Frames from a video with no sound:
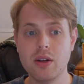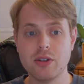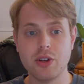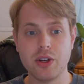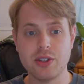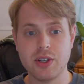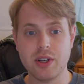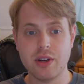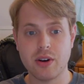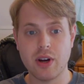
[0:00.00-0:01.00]
So you can see
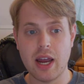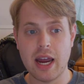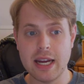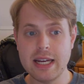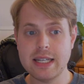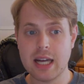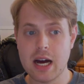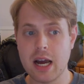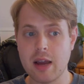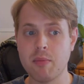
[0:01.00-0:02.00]
here,
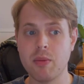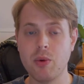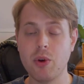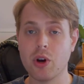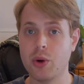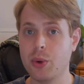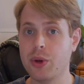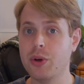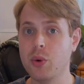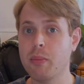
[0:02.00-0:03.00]
anytime you're going to
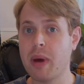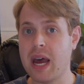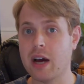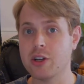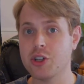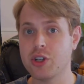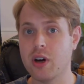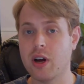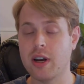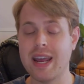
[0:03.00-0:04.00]
do a patch
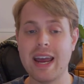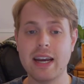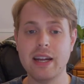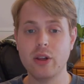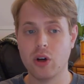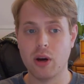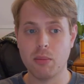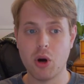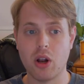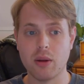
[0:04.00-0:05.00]
on any lookup
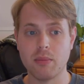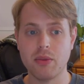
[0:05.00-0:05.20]
column,